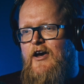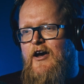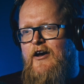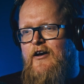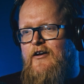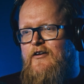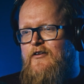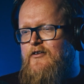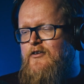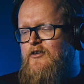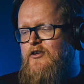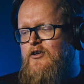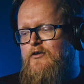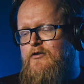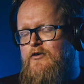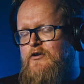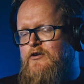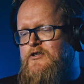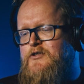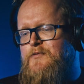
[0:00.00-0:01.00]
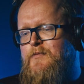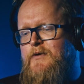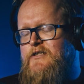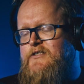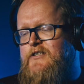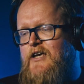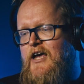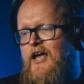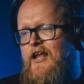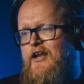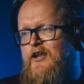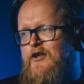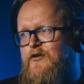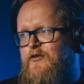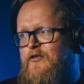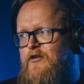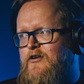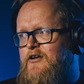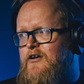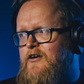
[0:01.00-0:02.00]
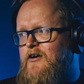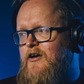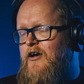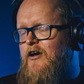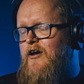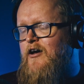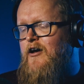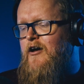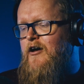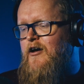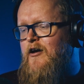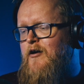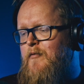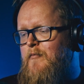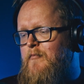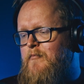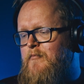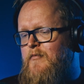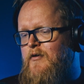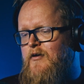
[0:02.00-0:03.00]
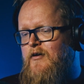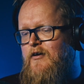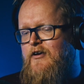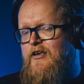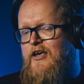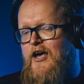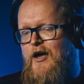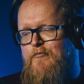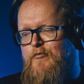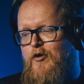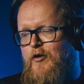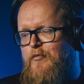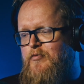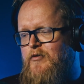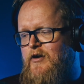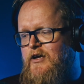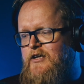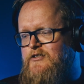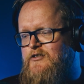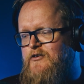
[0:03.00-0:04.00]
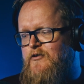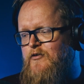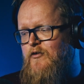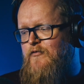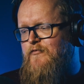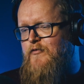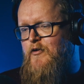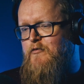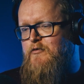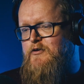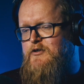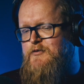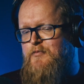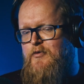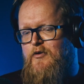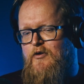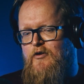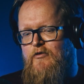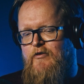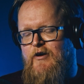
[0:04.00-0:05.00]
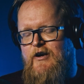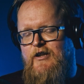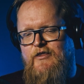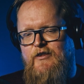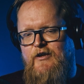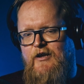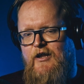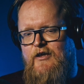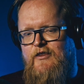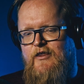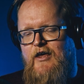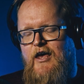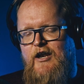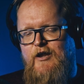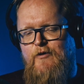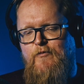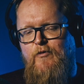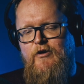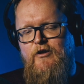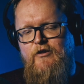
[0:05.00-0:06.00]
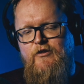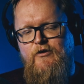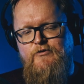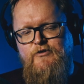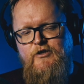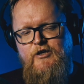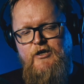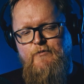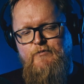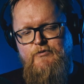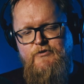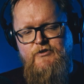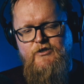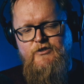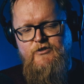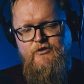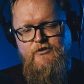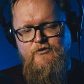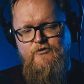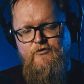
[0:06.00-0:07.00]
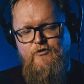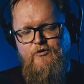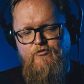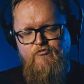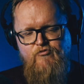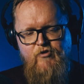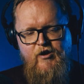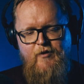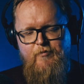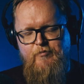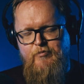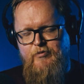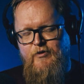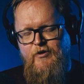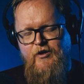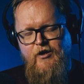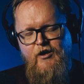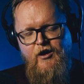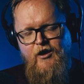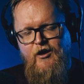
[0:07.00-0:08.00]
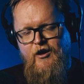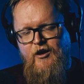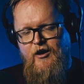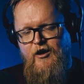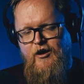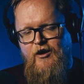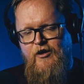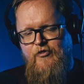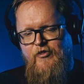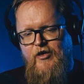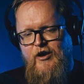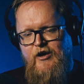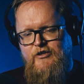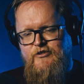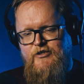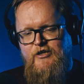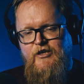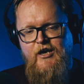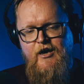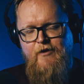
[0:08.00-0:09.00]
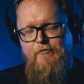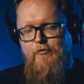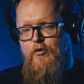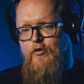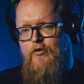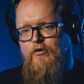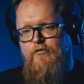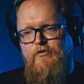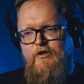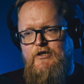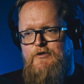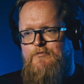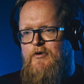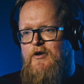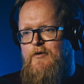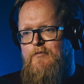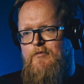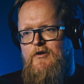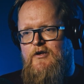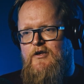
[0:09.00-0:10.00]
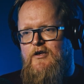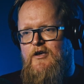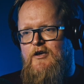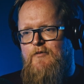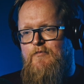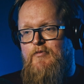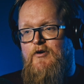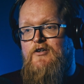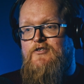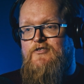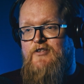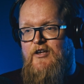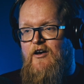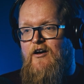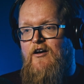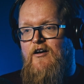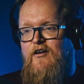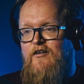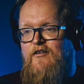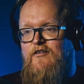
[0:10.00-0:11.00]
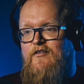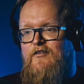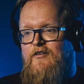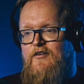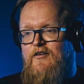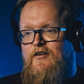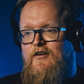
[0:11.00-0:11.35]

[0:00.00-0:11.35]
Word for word: Yeah. You speak to any other, camera operator or focus puller or anything like that, anyone in those key positions or grip, they're going to say, yeah, all of these people are key, because they are.